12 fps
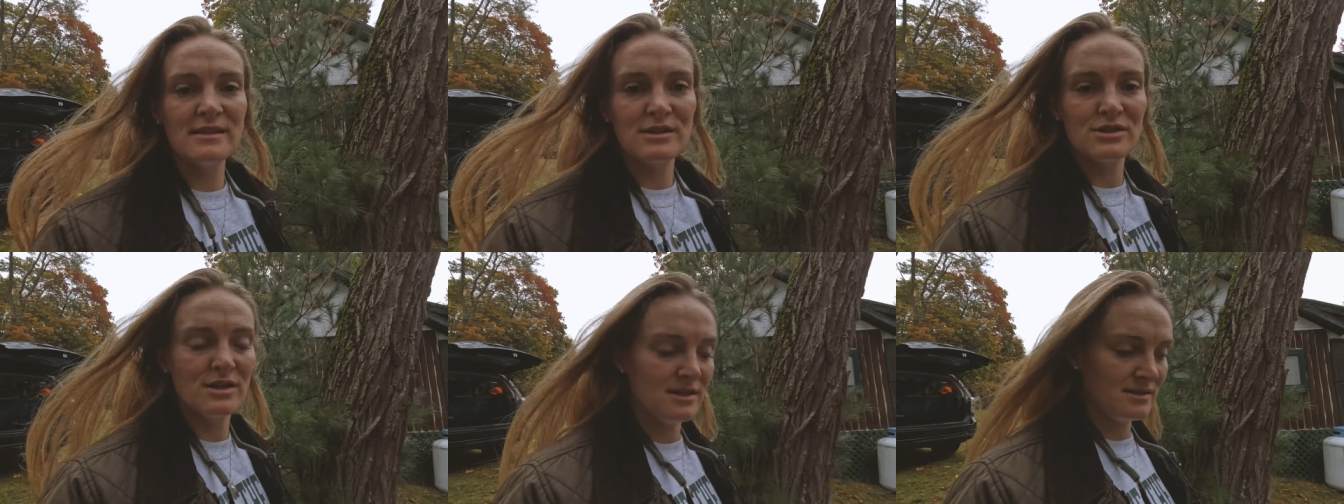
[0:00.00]

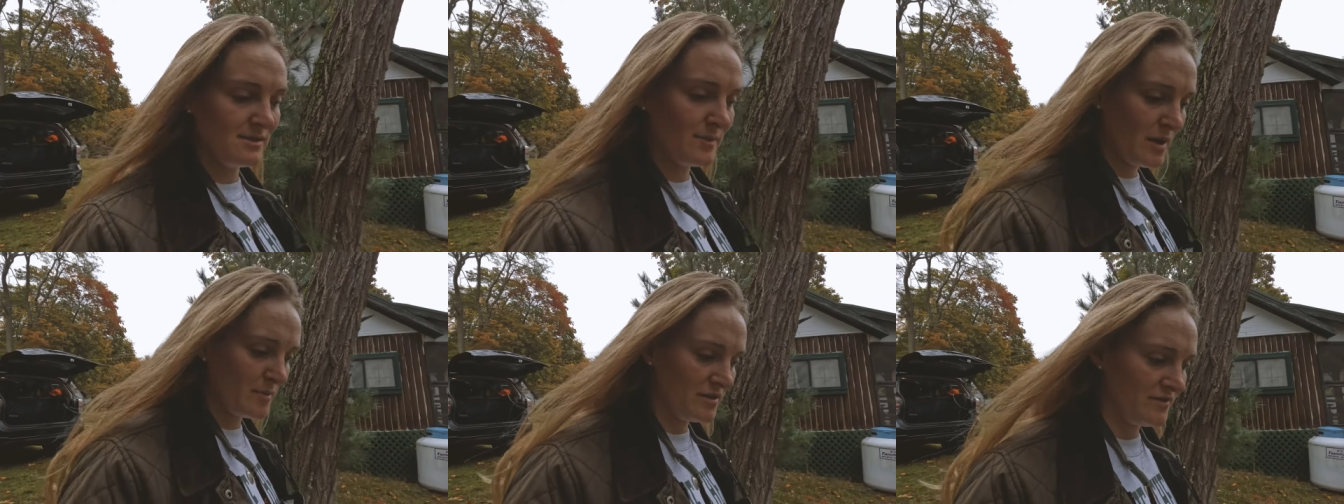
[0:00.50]
such an awesome
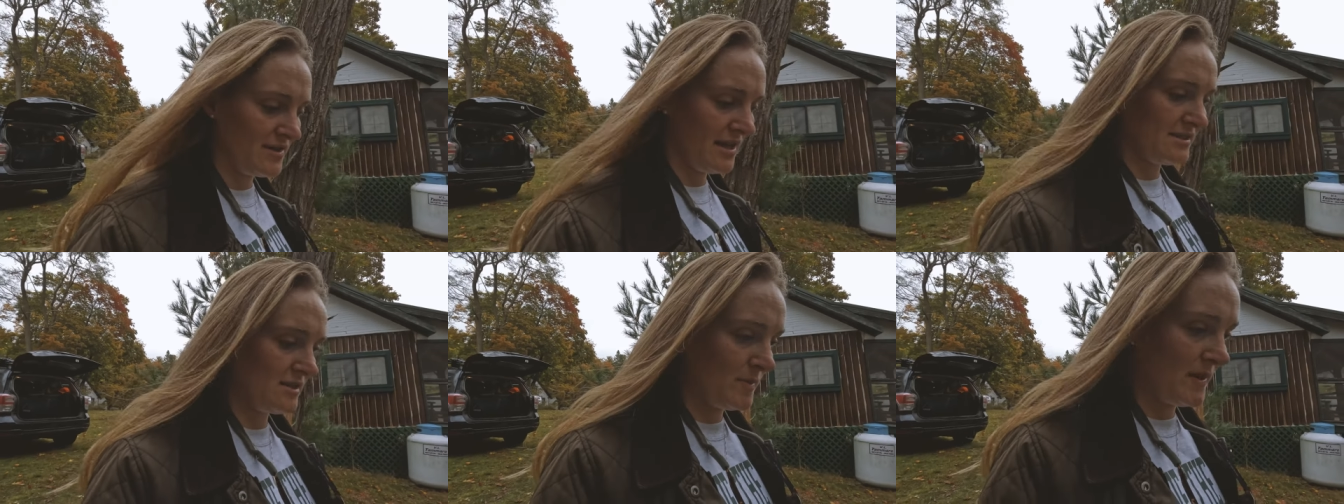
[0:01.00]
couple of
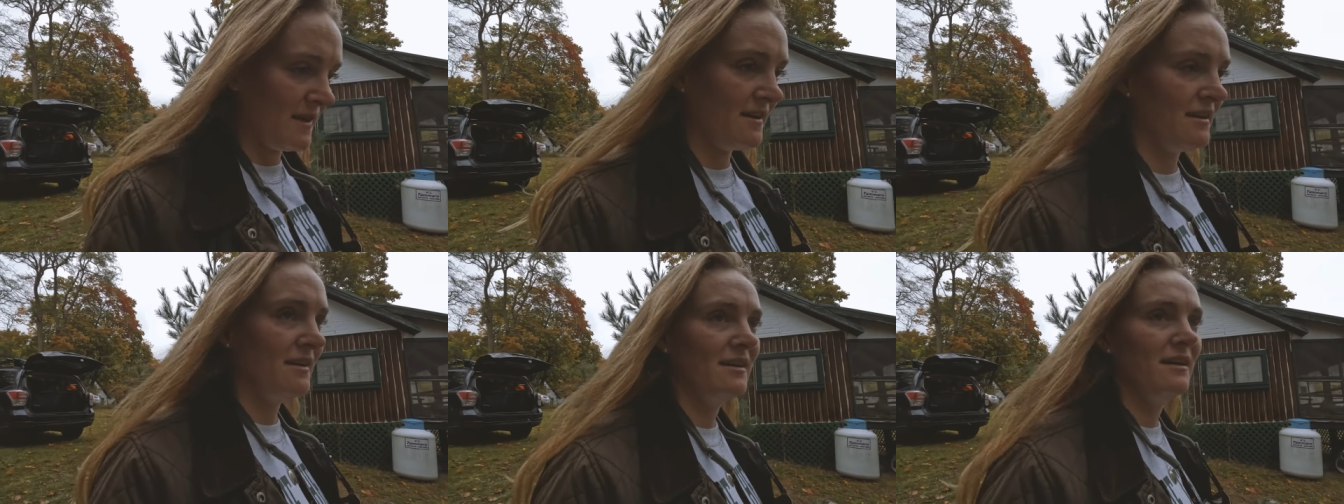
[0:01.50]
days up
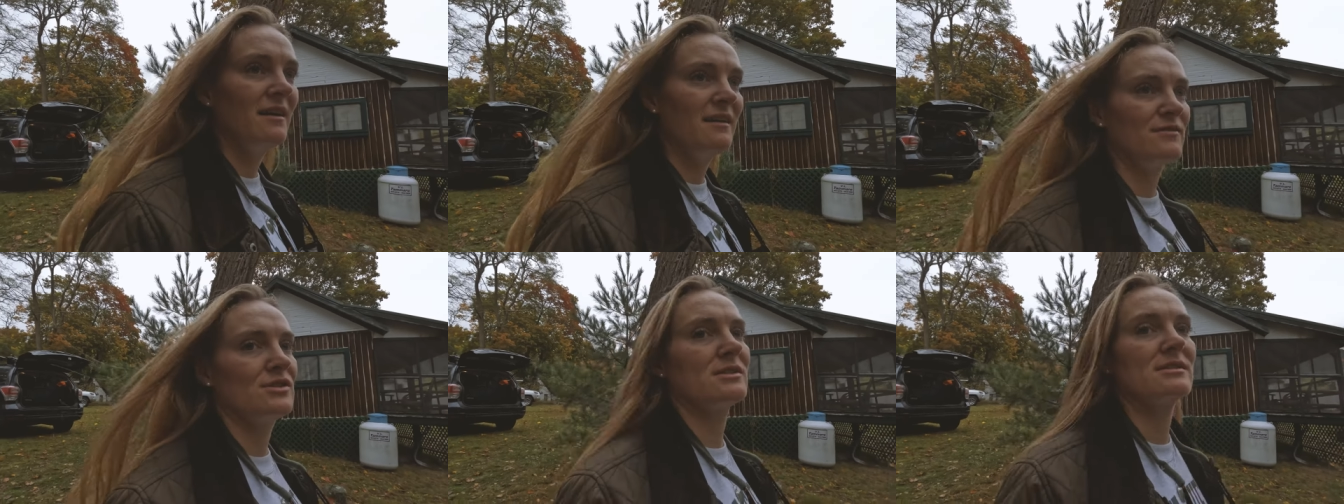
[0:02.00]
here.
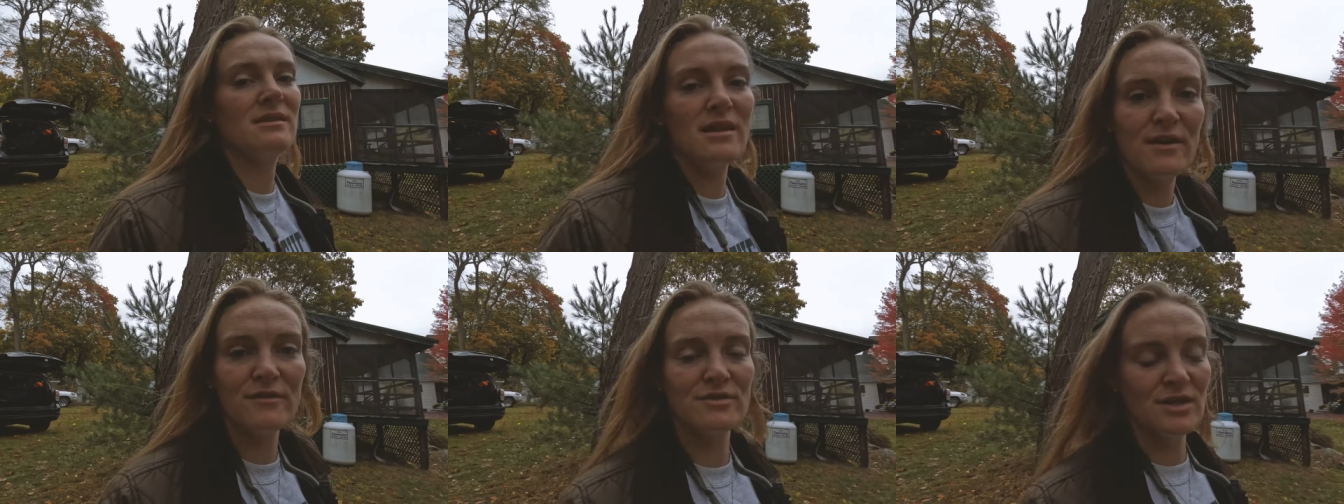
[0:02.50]
I've just
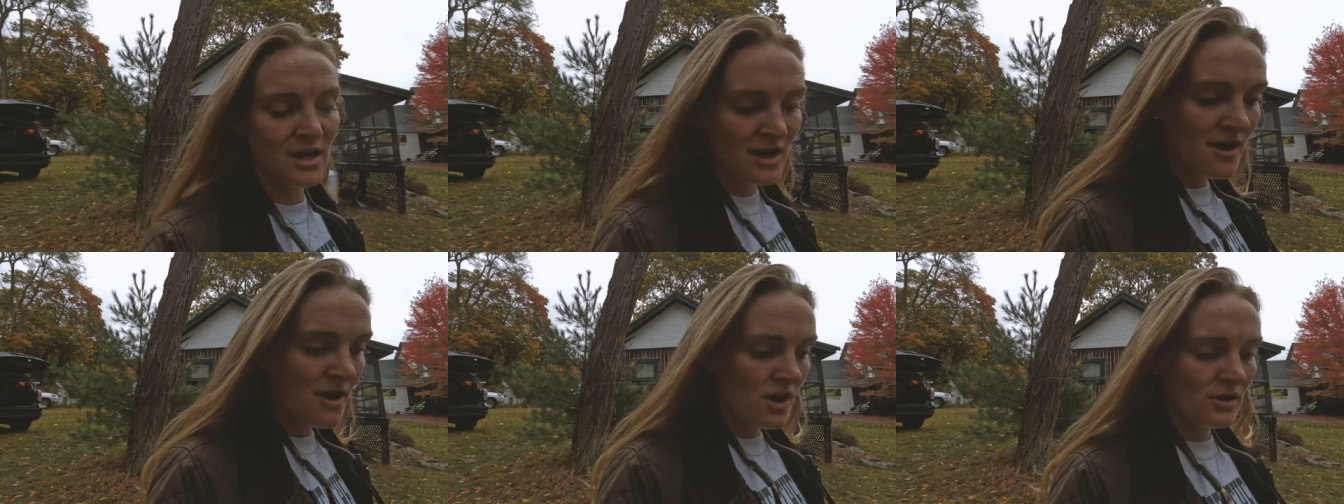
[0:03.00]
loved
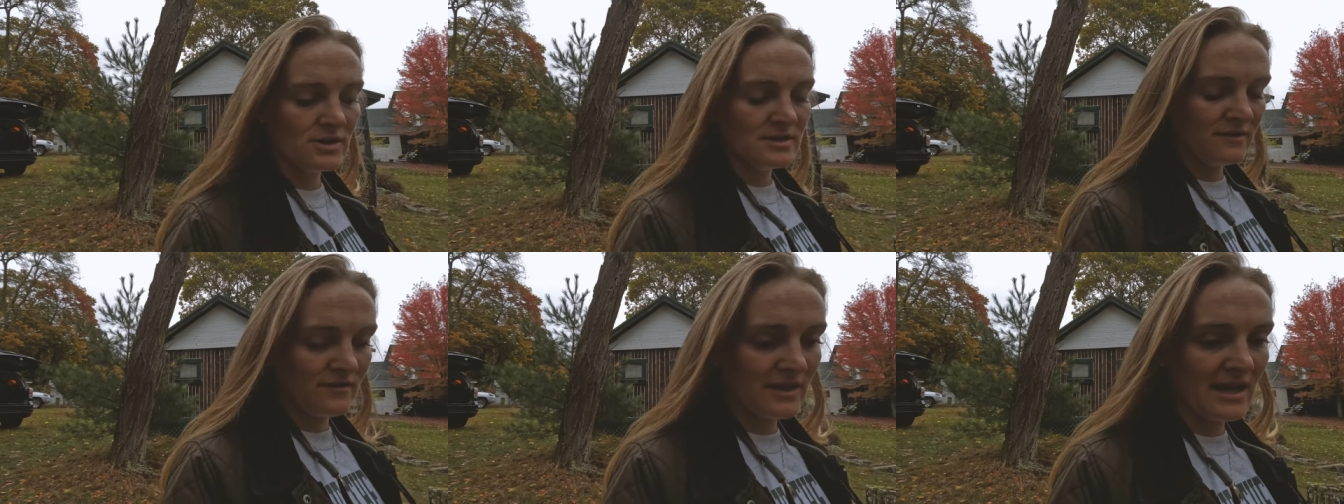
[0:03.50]
all the
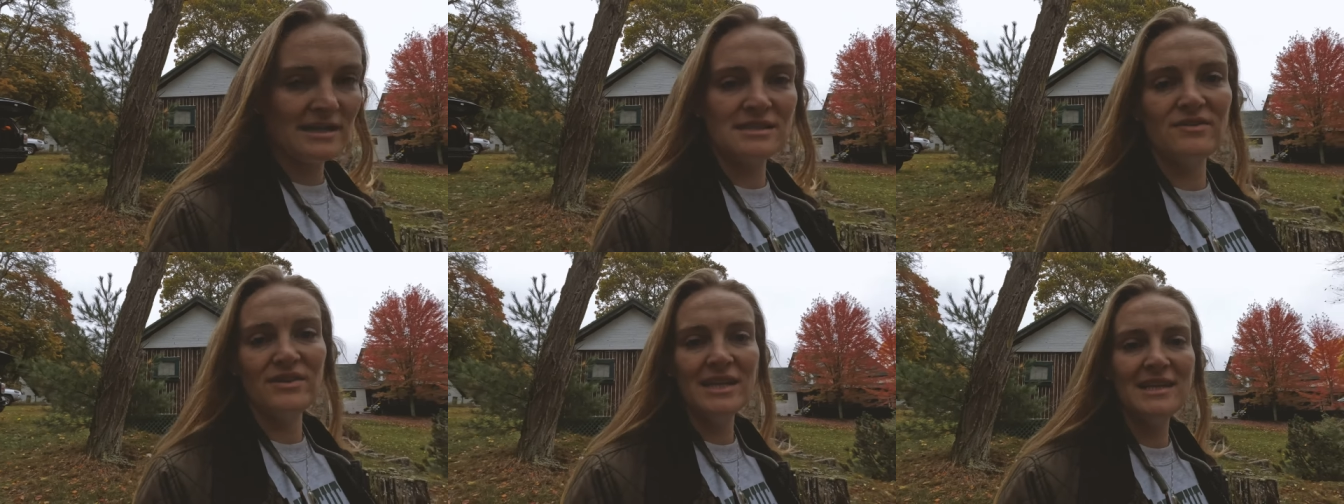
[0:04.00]
different
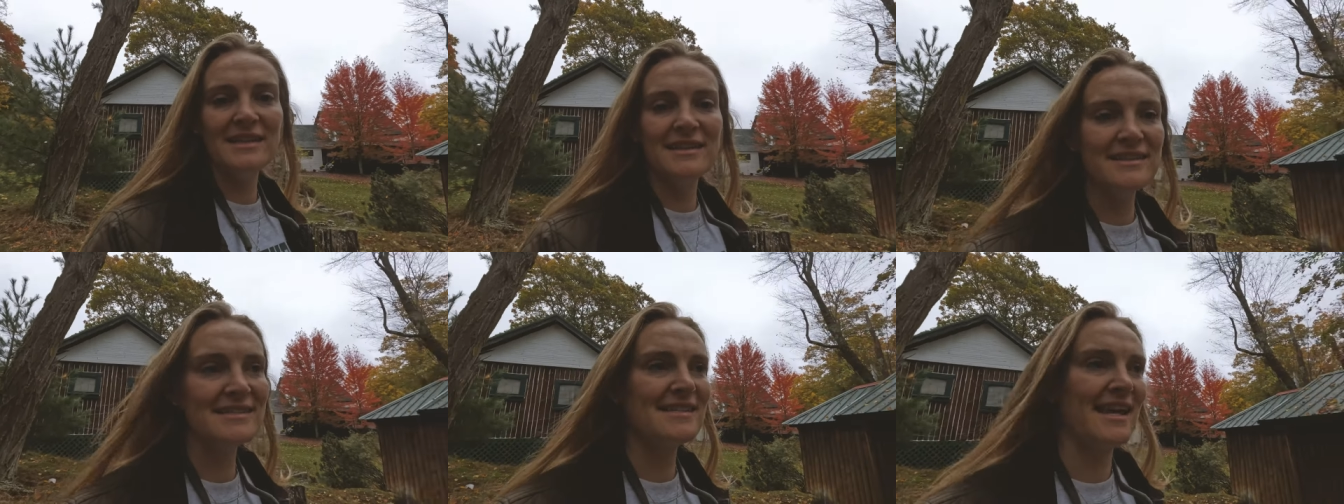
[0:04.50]

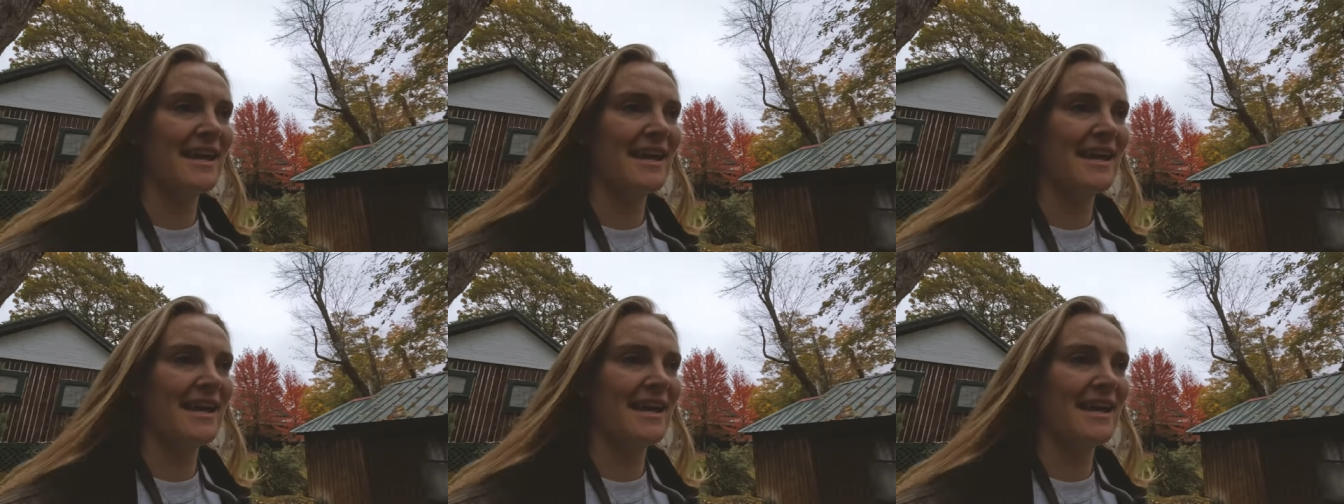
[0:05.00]
activities